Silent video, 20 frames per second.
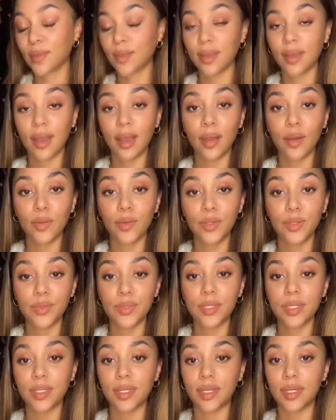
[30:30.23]
I only use
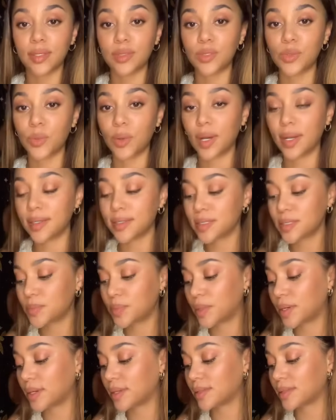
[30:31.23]
it like twice,
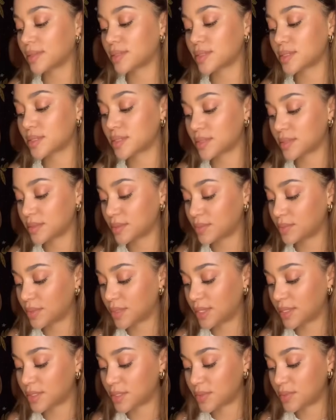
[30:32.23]
but it's
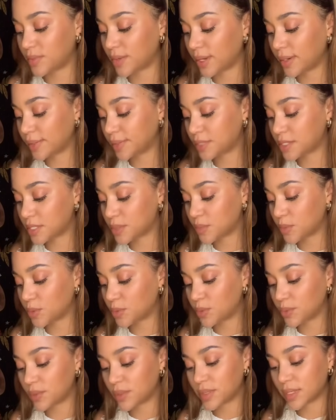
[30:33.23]
very
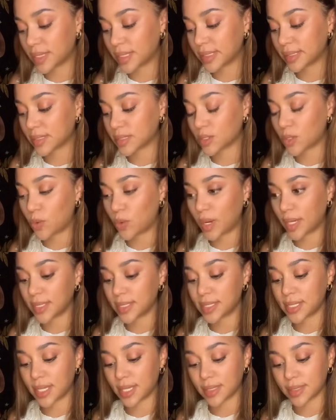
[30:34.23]
smooth and it's quite
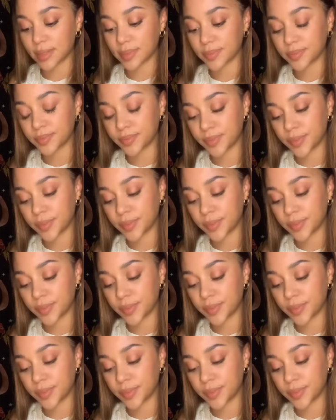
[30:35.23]
telling.